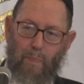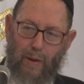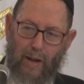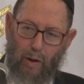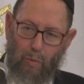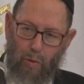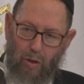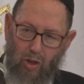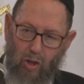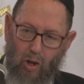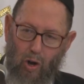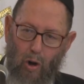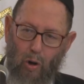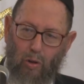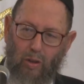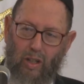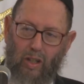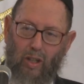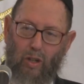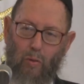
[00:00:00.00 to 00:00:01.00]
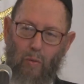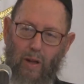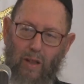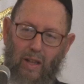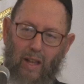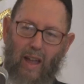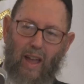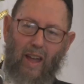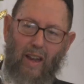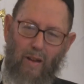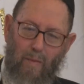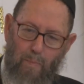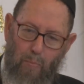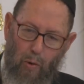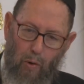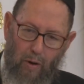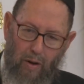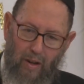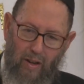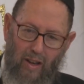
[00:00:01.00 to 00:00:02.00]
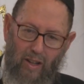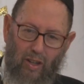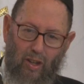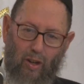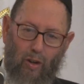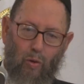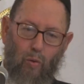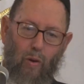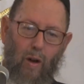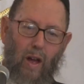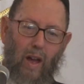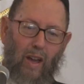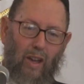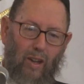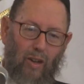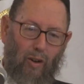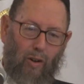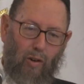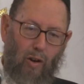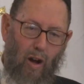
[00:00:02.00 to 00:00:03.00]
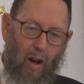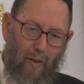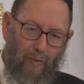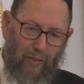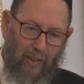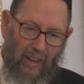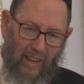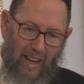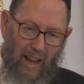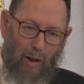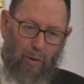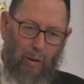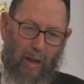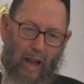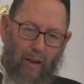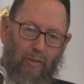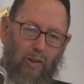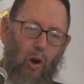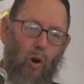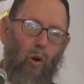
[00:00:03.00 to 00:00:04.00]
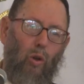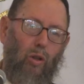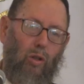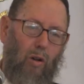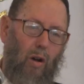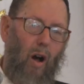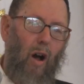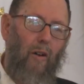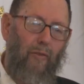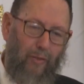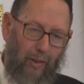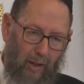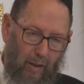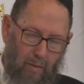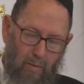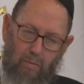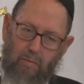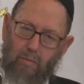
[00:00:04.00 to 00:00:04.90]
but it was cold, and you went ahead and poured it into your coffee, and now you have cold coffee.